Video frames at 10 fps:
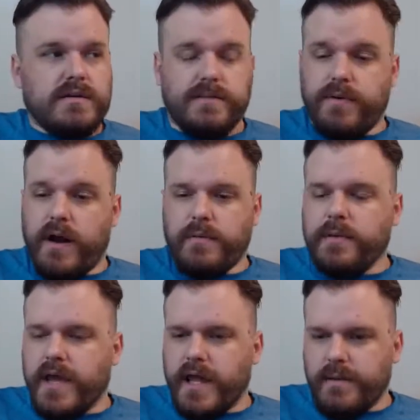to
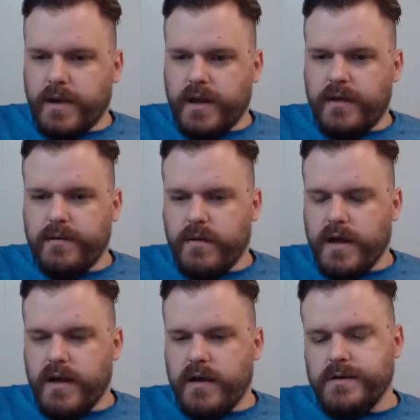probably anybody
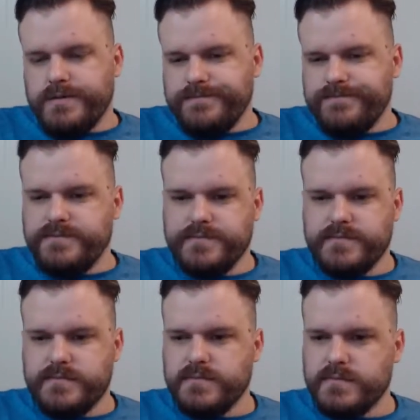right now.
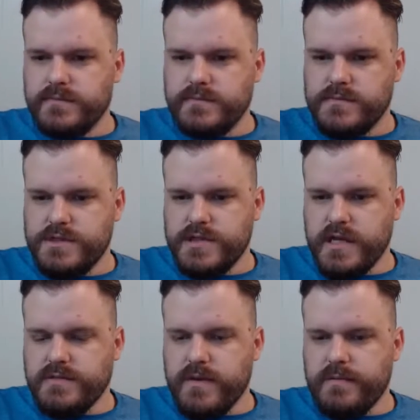
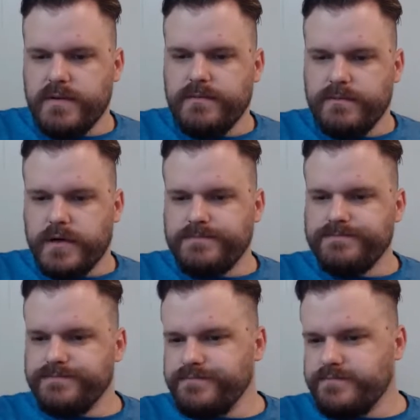Jets maybe, but
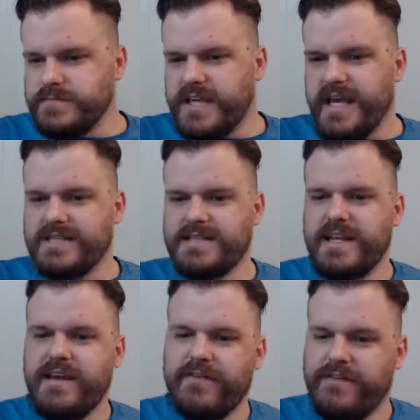Kansas
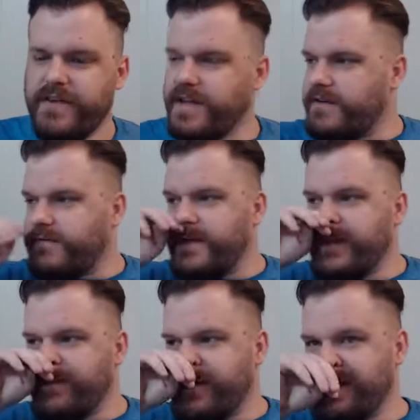City at Philly.
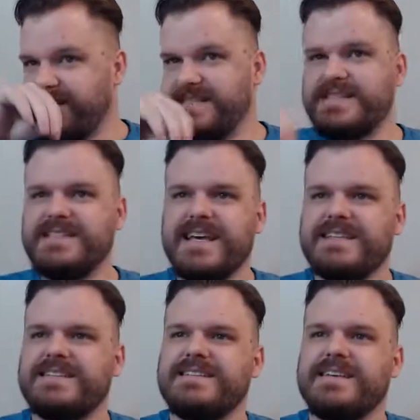Philly plus
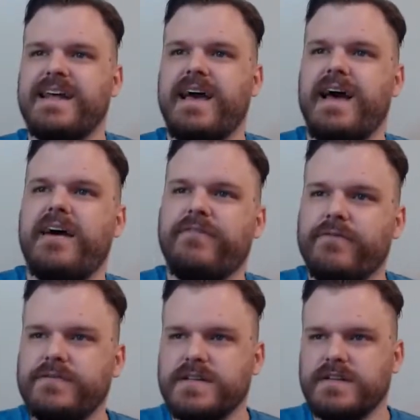
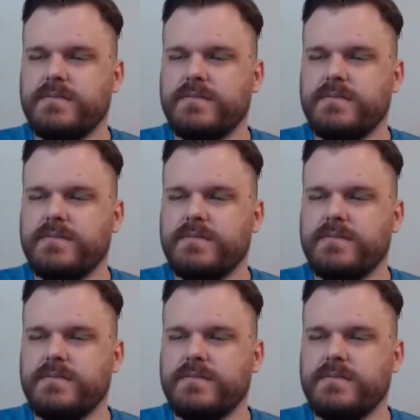6.5. We ticked